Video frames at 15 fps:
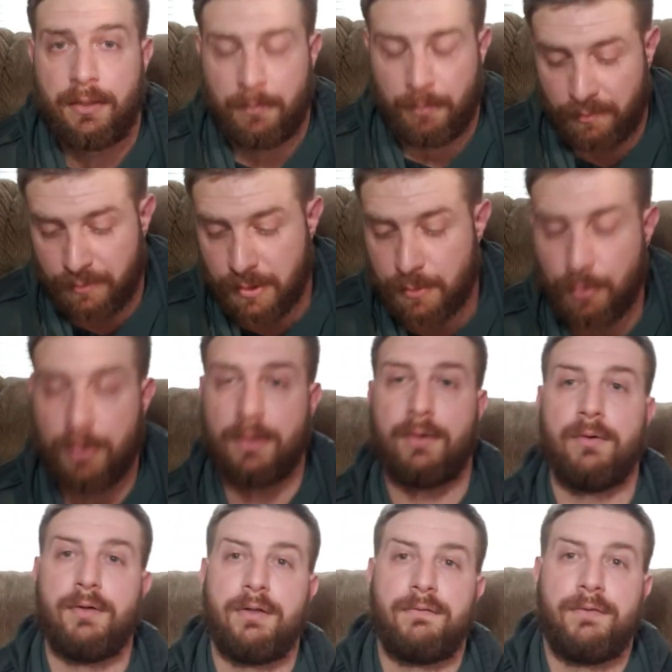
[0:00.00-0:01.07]
But if this were to
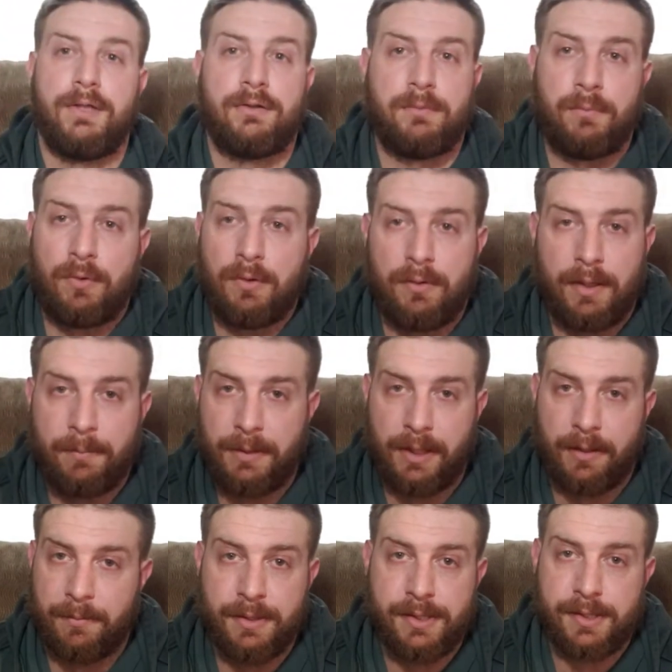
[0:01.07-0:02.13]
go into effect tomorrow, I'd be
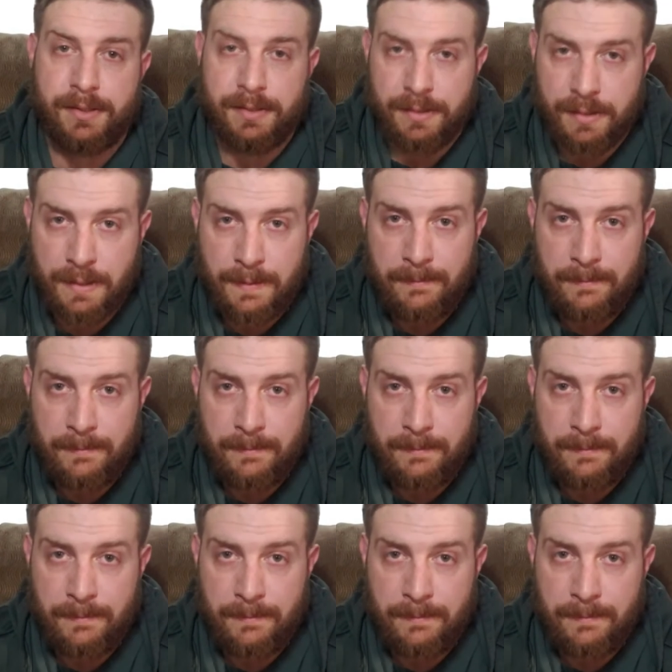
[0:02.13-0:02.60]
out of business.